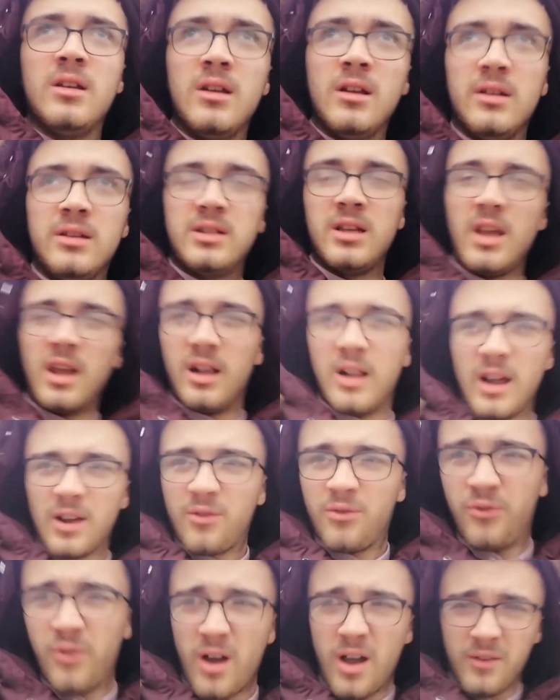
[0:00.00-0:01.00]
Seeing like
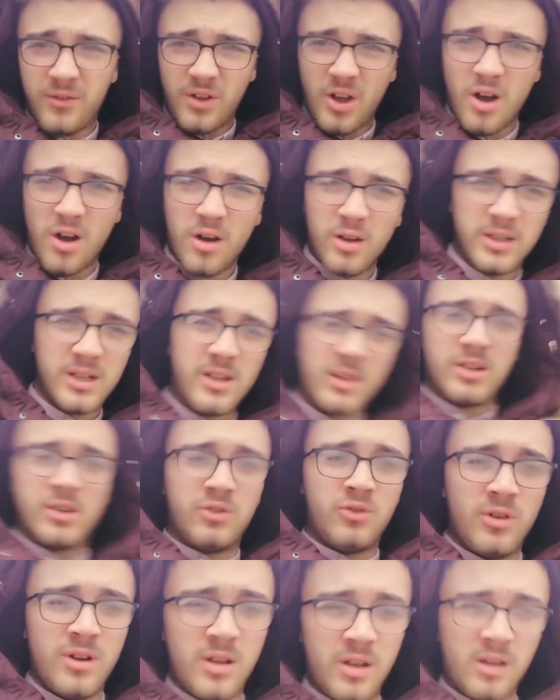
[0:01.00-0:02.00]
5 cars in the
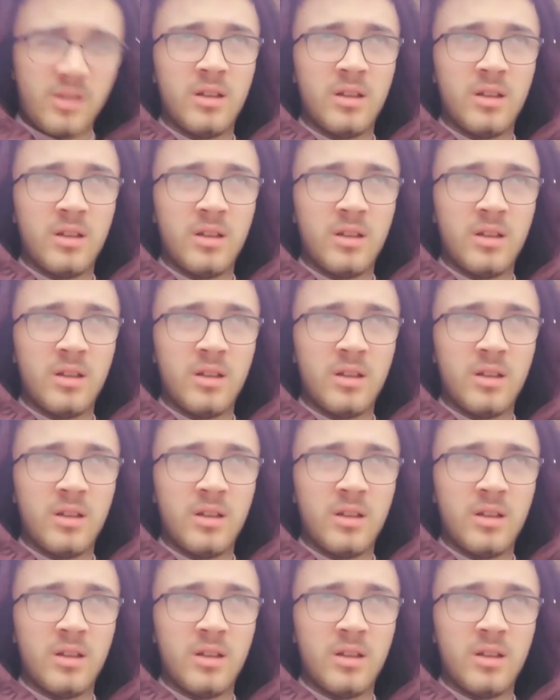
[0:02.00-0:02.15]
street,